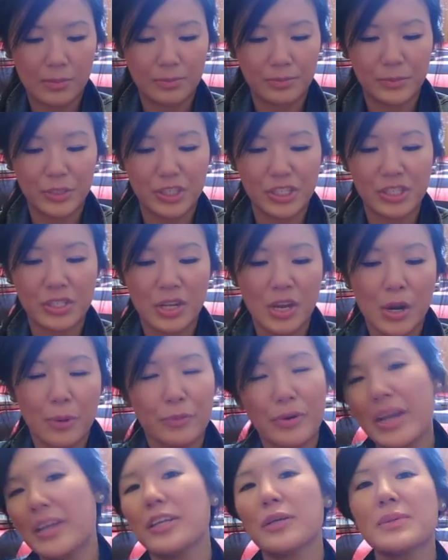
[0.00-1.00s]
just
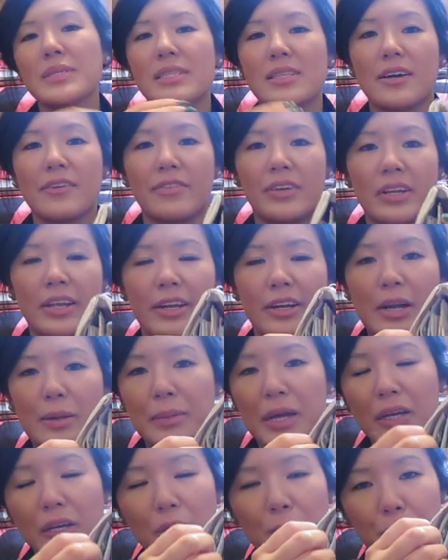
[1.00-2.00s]
random stuff in here. I'm
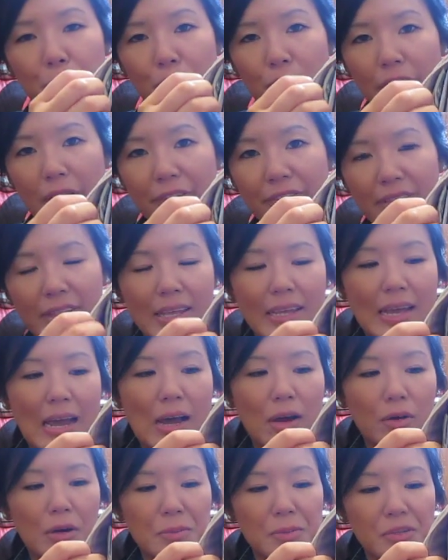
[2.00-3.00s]
not going to pull everything
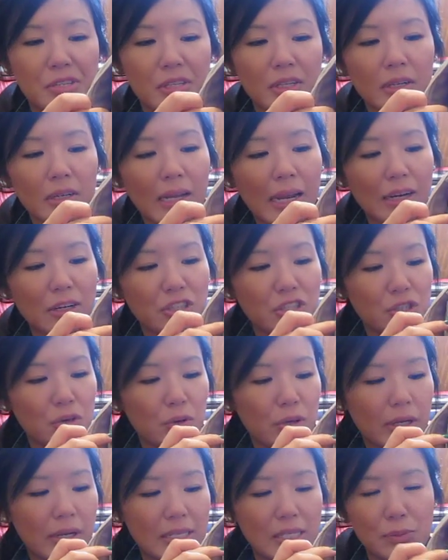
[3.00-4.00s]
out. I'm just going to kind of show
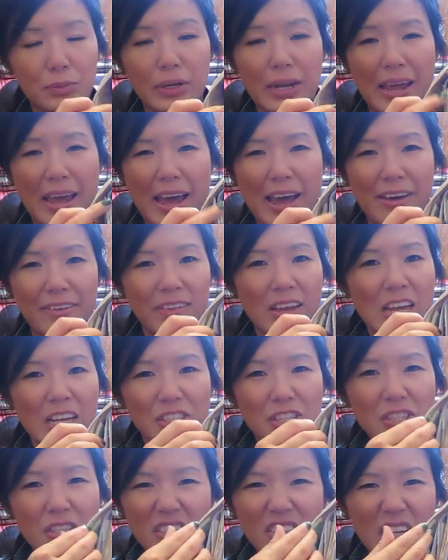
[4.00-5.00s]
you guys what I have.
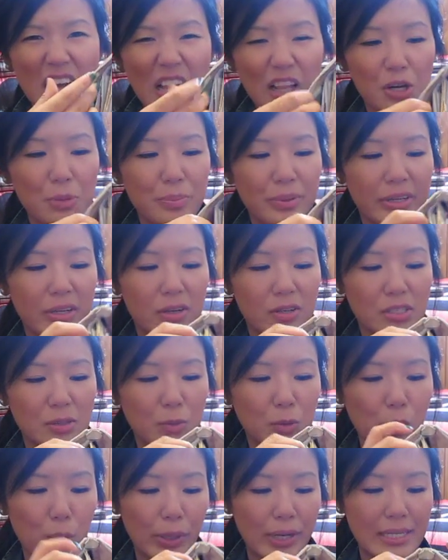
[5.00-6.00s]
Just a dollar bill,
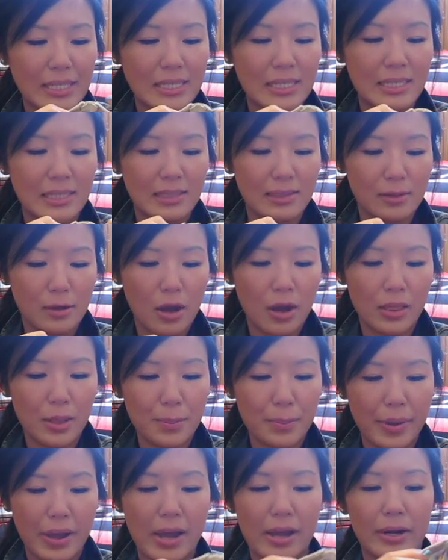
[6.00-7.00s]
some coins on the
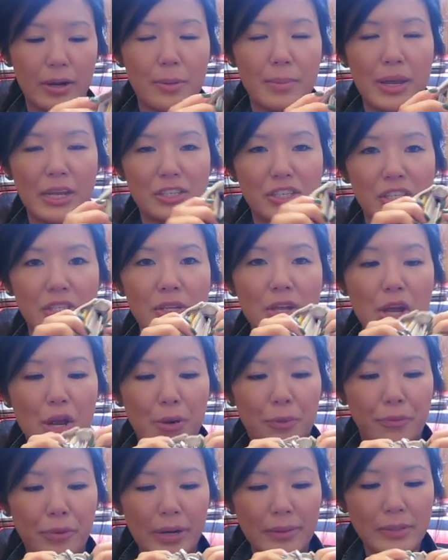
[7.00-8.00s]
bottom, and just
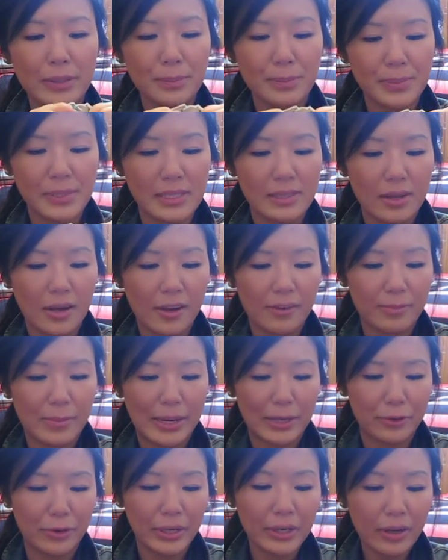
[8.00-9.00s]
random stuff.
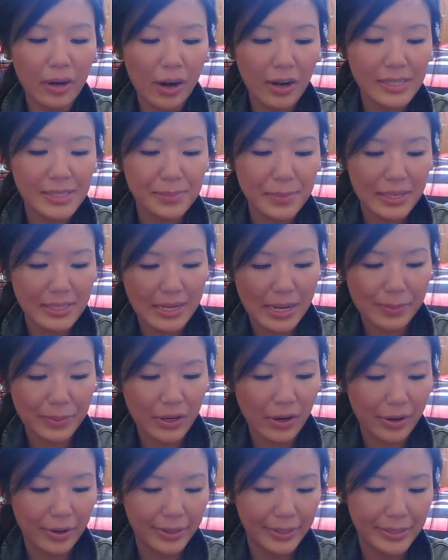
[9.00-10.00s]
My credit cards, my debit
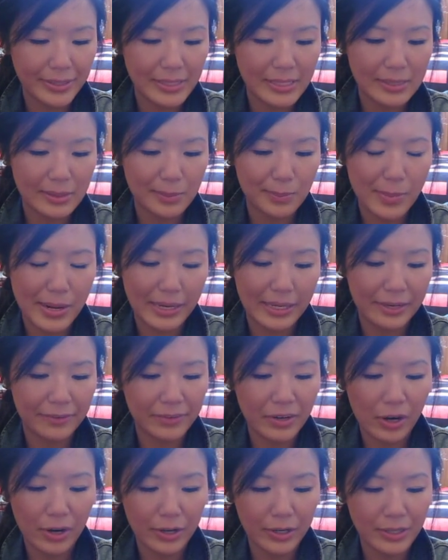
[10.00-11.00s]
cards, my gift
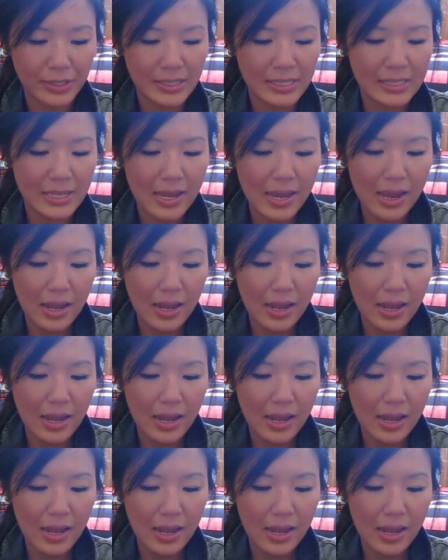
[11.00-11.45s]
cards,